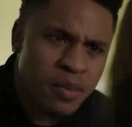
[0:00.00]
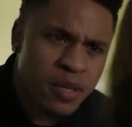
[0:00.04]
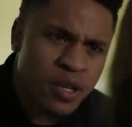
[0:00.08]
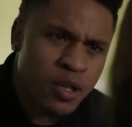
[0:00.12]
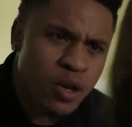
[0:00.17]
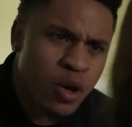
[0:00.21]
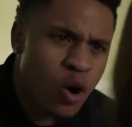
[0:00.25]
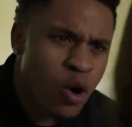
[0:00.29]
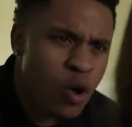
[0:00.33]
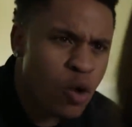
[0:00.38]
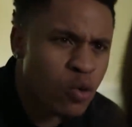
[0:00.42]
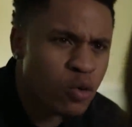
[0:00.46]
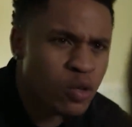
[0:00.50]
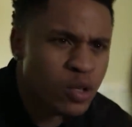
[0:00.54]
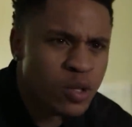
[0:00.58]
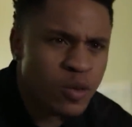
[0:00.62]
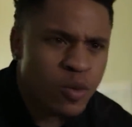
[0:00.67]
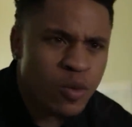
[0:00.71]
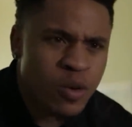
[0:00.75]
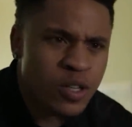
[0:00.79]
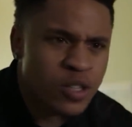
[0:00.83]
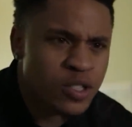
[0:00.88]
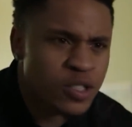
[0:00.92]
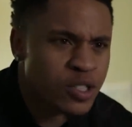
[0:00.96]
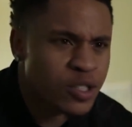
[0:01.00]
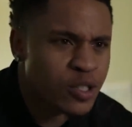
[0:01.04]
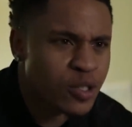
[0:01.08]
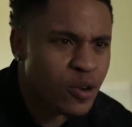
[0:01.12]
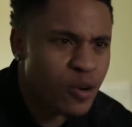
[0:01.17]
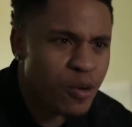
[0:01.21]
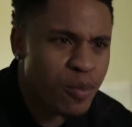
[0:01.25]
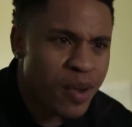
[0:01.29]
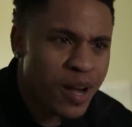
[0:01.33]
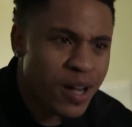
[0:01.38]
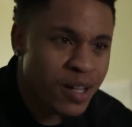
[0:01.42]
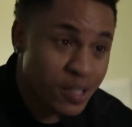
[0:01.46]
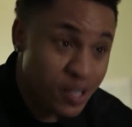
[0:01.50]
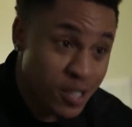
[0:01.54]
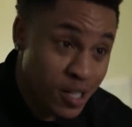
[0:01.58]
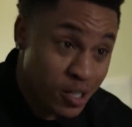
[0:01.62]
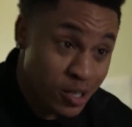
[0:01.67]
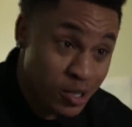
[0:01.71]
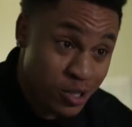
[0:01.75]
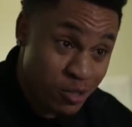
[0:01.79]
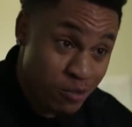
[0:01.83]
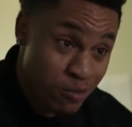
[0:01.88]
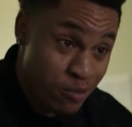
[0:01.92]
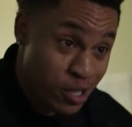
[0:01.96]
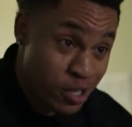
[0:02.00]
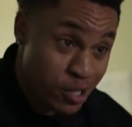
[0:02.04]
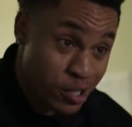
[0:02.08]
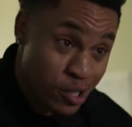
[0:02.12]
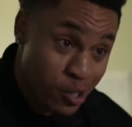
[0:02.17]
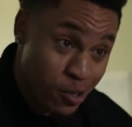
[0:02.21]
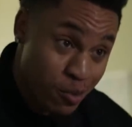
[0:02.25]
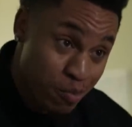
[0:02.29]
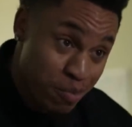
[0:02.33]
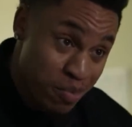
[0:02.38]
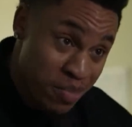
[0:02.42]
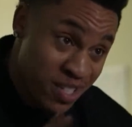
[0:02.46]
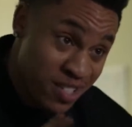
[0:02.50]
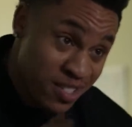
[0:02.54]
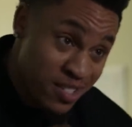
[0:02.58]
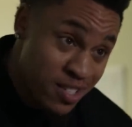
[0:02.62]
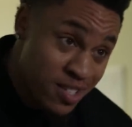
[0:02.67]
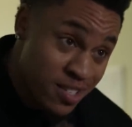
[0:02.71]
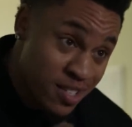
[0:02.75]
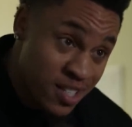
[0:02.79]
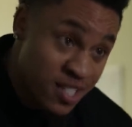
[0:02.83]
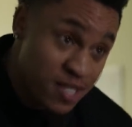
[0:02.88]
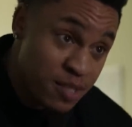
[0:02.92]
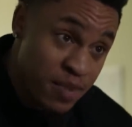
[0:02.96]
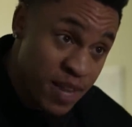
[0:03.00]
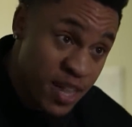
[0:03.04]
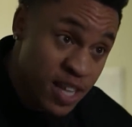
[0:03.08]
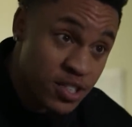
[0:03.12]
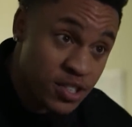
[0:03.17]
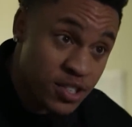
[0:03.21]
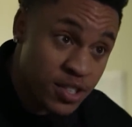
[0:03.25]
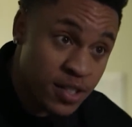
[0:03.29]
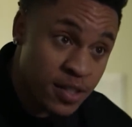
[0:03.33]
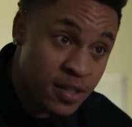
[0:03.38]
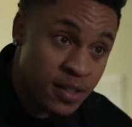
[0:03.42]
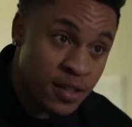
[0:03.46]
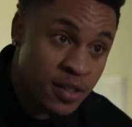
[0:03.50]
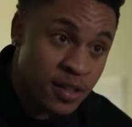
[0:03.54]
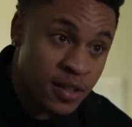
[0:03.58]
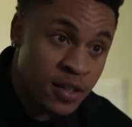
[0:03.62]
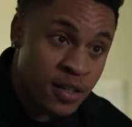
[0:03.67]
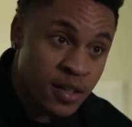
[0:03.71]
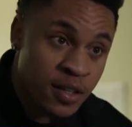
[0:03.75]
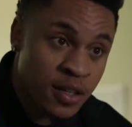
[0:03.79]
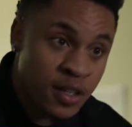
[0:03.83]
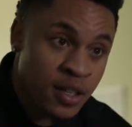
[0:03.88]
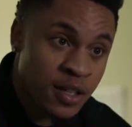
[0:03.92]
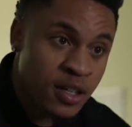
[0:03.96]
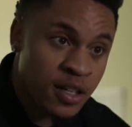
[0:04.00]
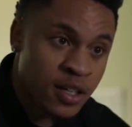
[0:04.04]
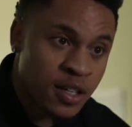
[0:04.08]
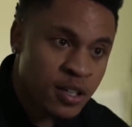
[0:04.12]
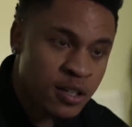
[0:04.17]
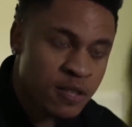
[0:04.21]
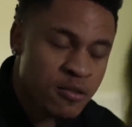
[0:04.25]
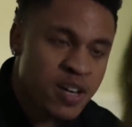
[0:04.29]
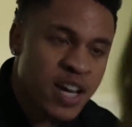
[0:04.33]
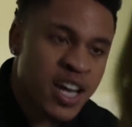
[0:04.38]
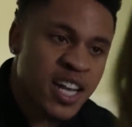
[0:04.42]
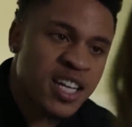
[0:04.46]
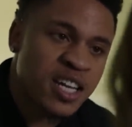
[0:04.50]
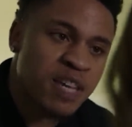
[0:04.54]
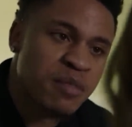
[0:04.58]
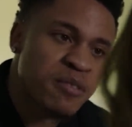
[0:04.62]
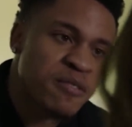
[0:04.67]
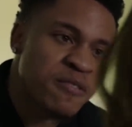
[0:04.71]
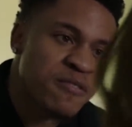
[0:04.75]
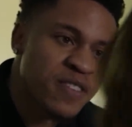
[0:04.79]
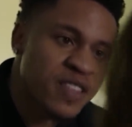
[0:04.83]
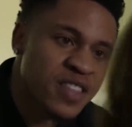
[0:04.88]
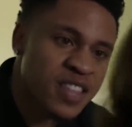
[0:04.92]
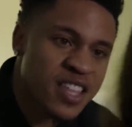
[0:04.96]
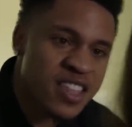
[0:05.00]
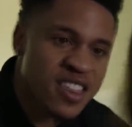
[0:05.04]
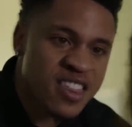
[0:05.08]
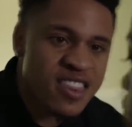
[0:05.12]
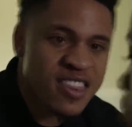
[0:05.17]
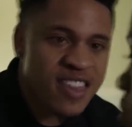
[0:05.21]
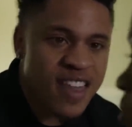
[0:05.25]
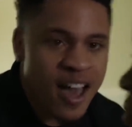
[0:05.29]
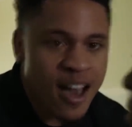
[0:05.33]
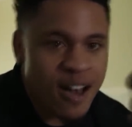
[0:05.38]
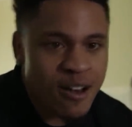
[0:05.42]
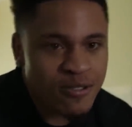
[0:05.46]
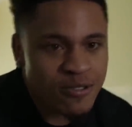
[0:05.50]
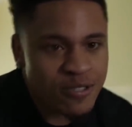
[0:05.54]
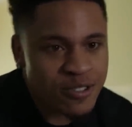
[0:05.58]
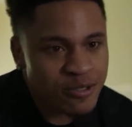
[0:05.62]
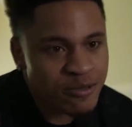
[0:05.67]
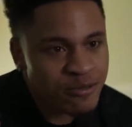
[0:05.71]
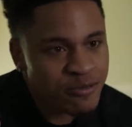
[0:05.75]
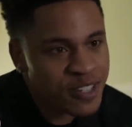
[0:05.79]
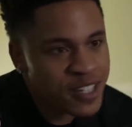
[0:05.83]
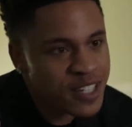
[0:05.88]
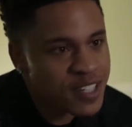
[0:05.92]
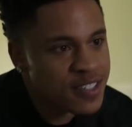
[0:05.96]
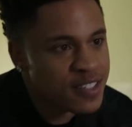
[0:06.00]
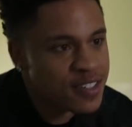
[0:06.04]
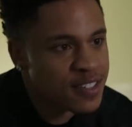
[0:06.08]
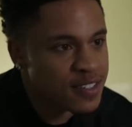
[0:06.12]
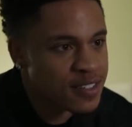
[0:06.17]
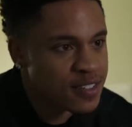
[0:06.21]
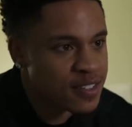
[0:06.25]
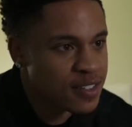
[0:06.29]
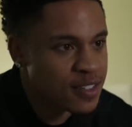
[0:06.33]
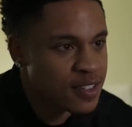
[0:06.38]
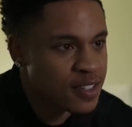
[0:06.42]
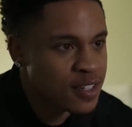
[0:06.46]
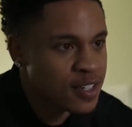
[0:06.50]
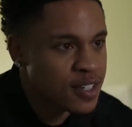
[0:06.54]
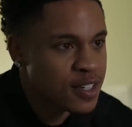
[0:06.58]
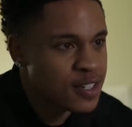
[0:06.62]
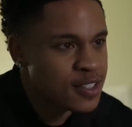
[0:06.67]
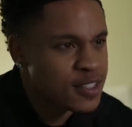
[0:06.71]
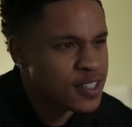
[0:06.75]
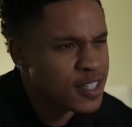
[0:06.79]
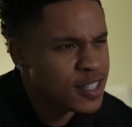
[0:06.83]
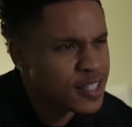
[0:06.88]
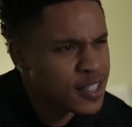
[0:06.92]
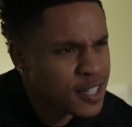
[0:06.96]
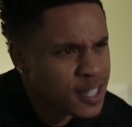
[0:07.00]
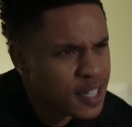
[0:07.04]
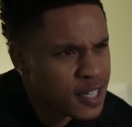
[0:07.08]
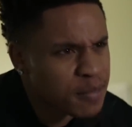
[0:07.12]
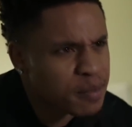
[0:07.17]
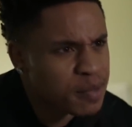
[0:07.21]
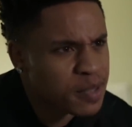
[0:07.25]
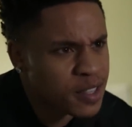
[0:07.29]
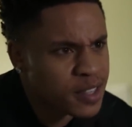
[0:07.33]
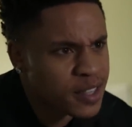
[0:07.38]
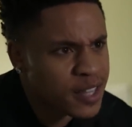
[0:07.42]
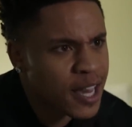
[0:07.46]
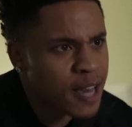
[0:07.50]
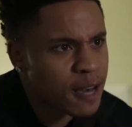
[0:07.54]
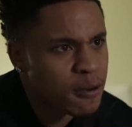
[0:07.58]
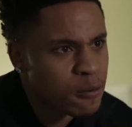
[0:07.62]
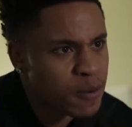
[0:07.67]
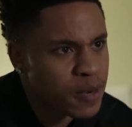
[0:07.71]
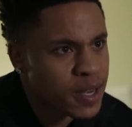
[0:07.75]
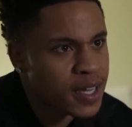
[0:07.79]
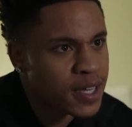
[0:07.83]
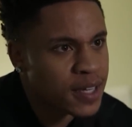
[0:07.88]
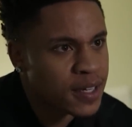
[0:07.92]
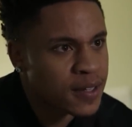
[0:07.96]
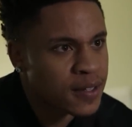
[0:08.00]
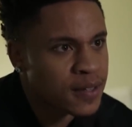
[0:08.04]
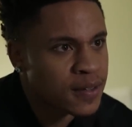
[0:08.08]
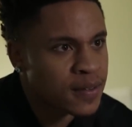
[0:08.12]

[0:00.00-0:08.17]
be the only ones to know about young Tariq's little business expansion, you gotta give me 50,000 reasons to keep it that way